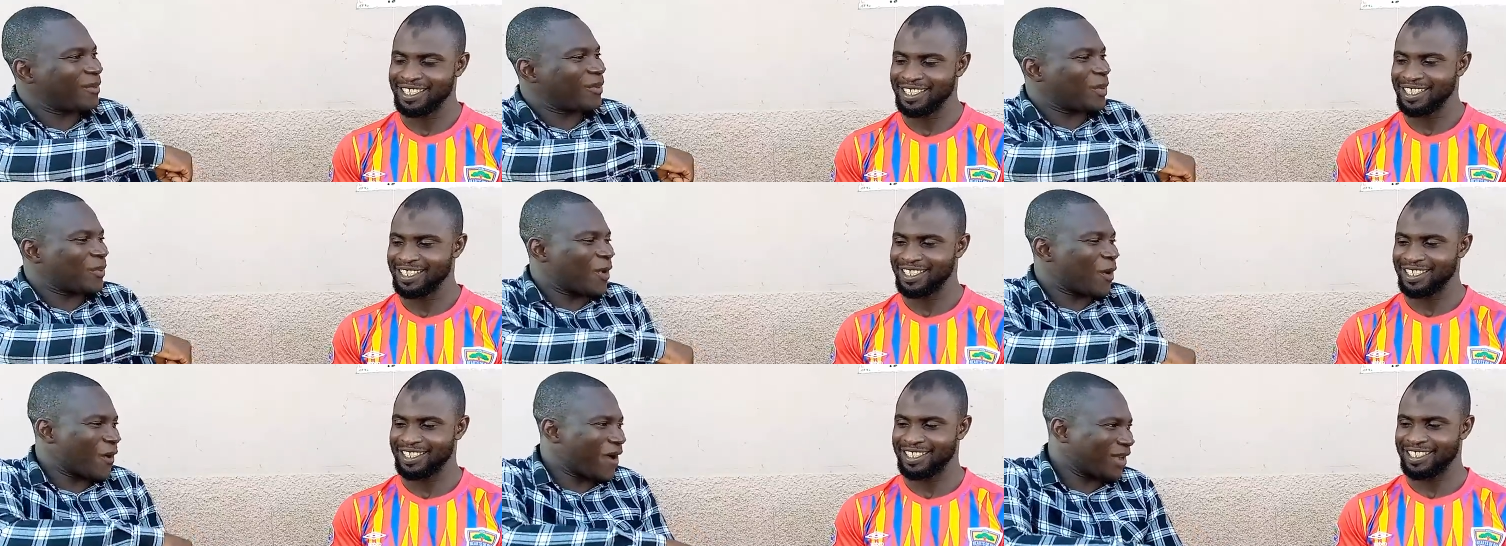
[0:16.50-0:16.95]

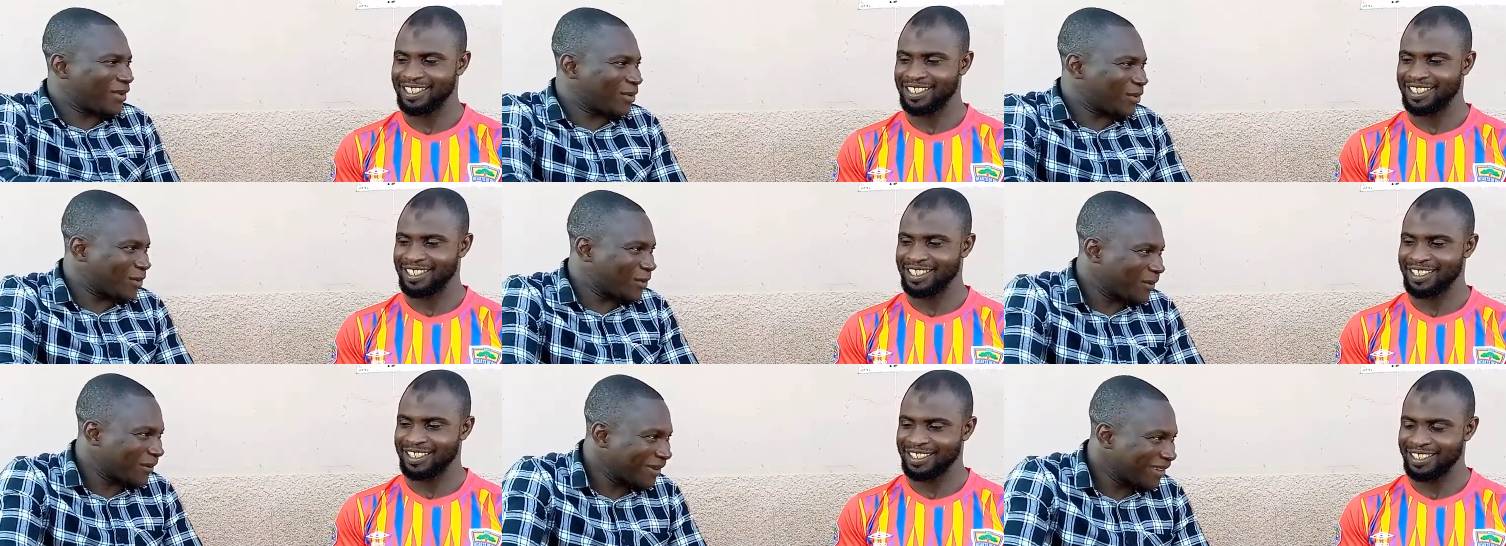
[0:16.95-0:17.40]

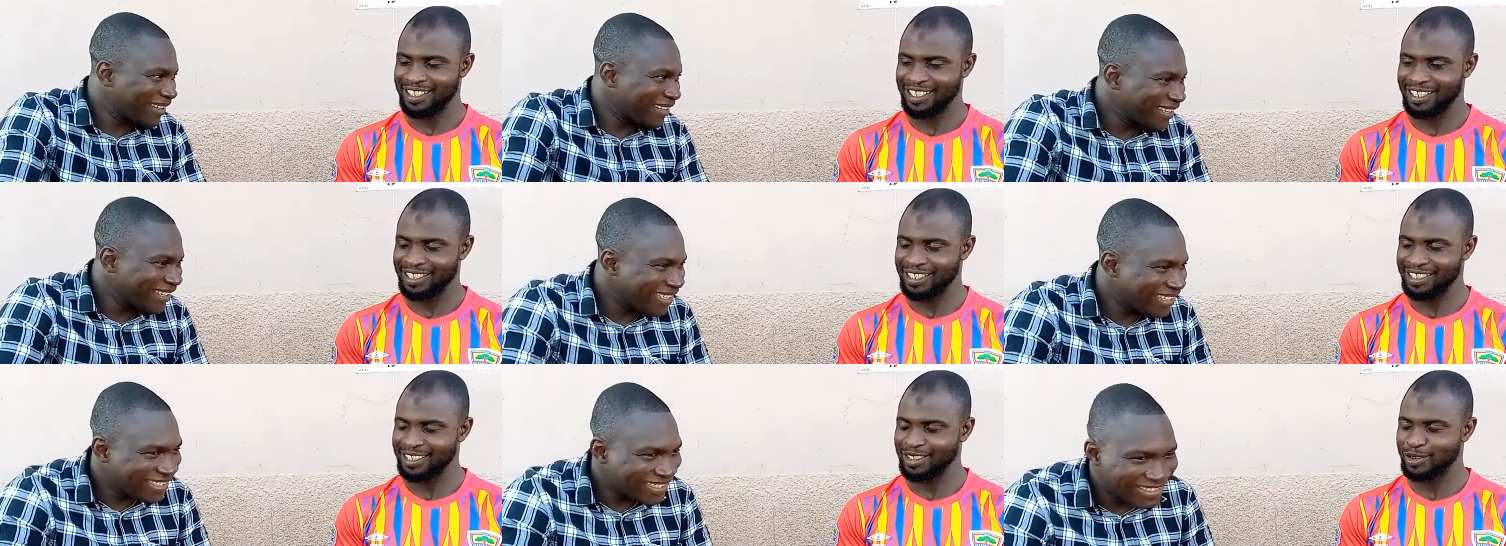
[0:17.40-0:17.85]
Speaker 1: Mamawaju. Yeah,
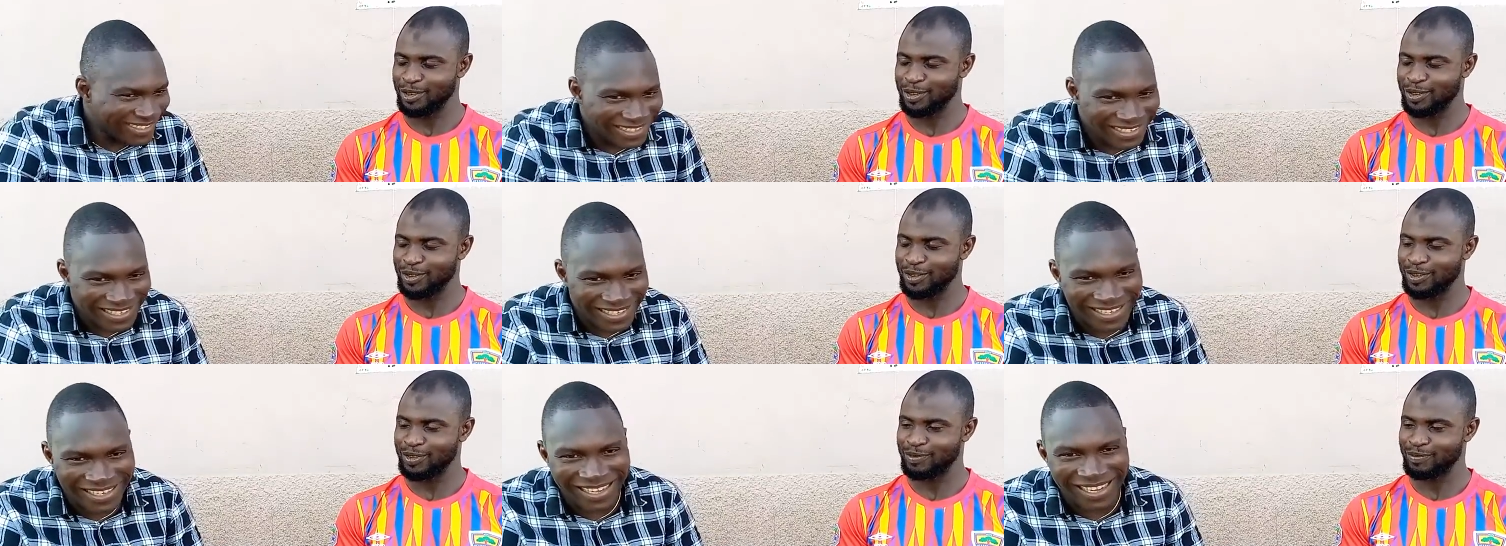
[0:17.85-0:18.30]
yeah,
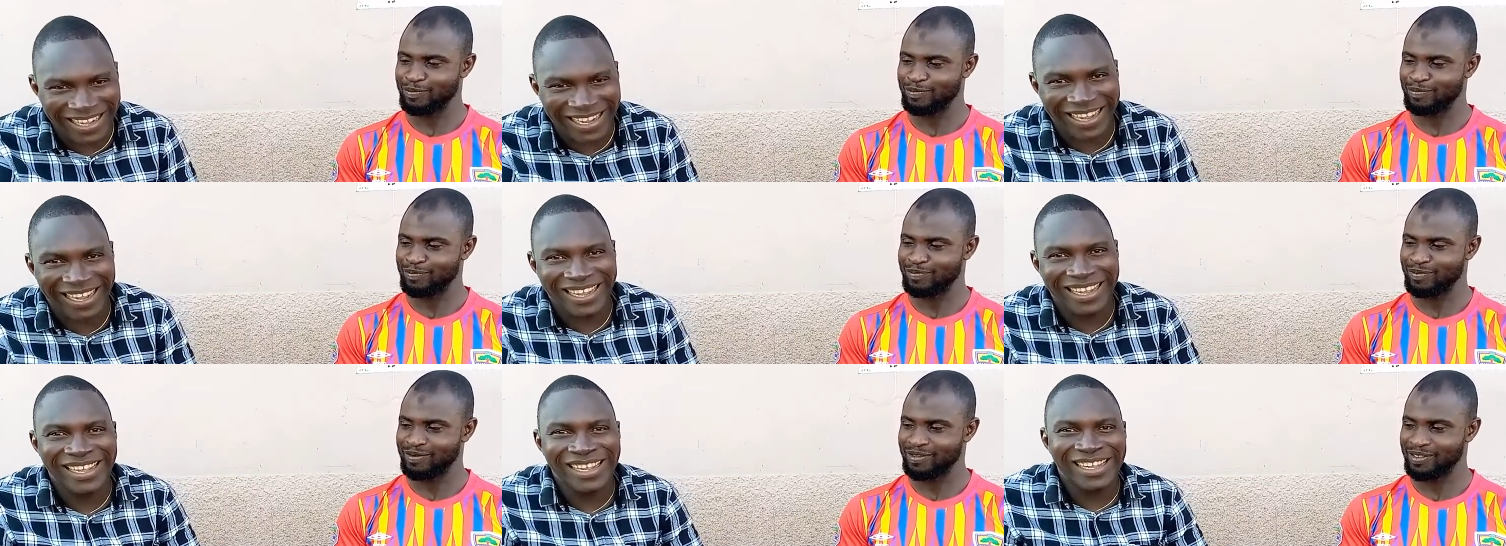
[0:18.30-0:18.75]
Joseph.
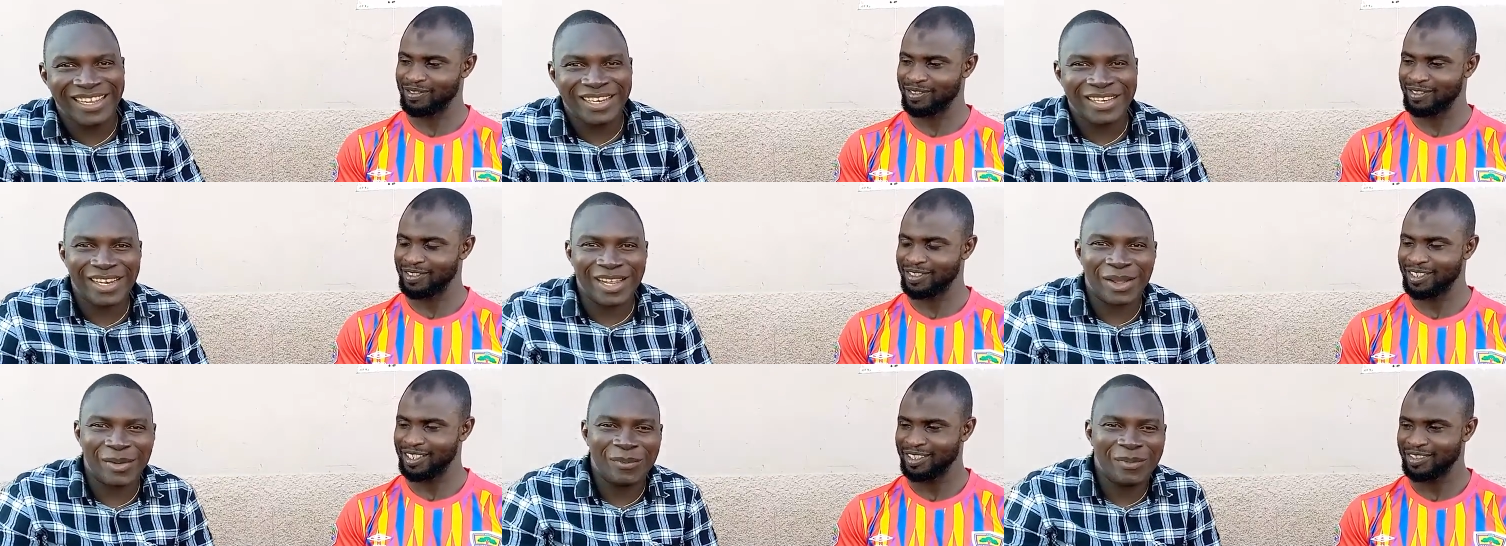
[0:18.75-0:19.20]
Yeah.
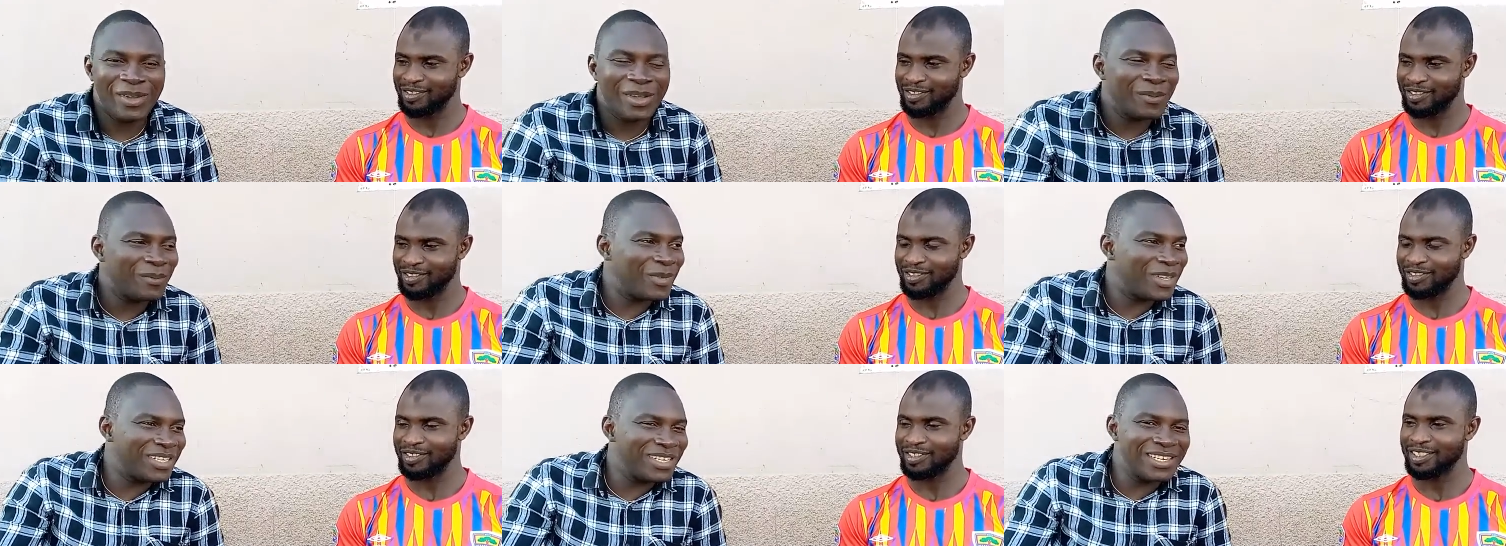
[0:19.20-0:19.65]

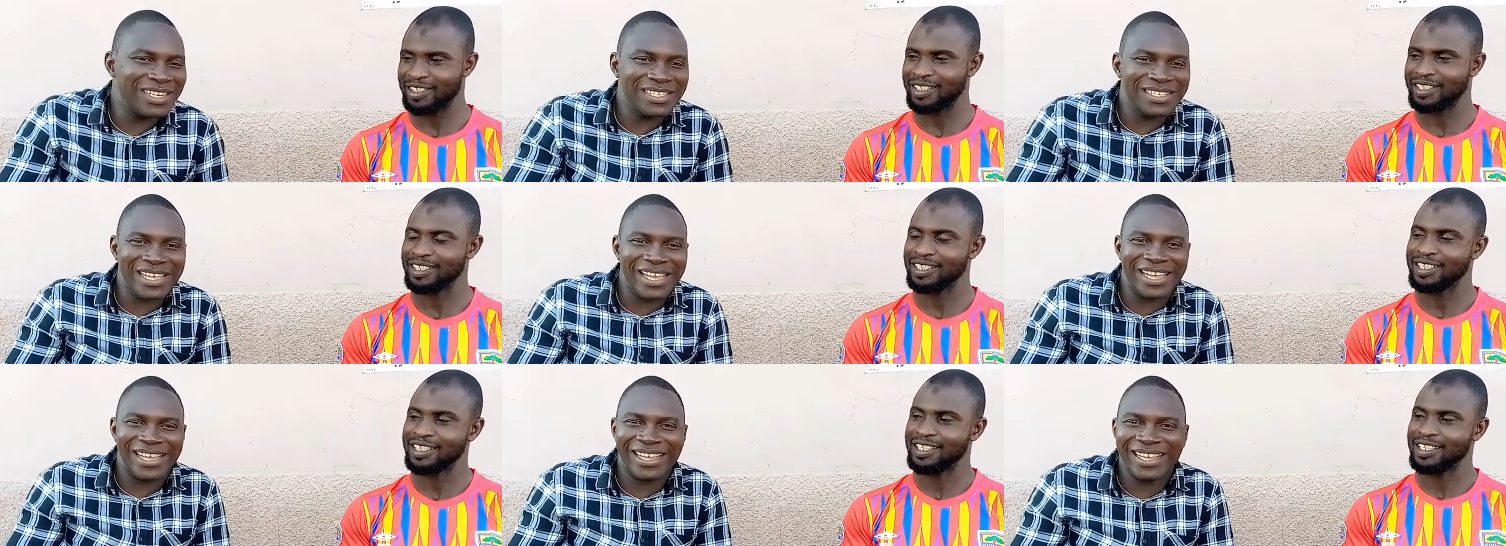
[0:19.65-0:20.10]
You
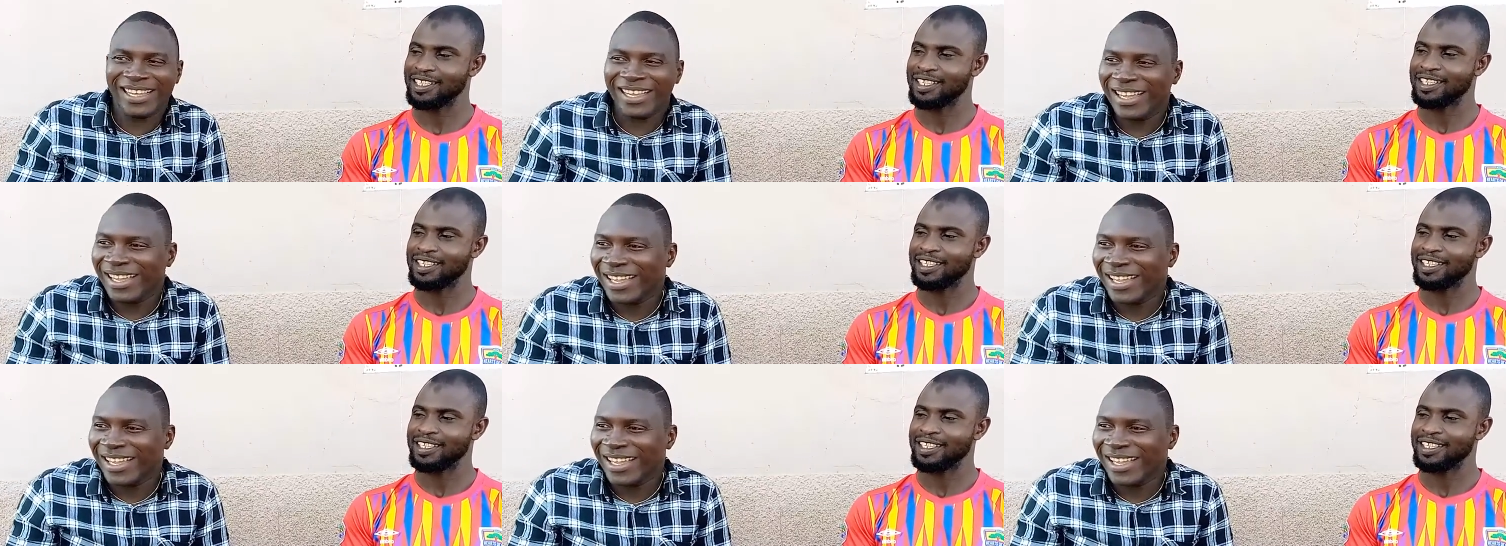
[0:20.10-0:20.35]
did say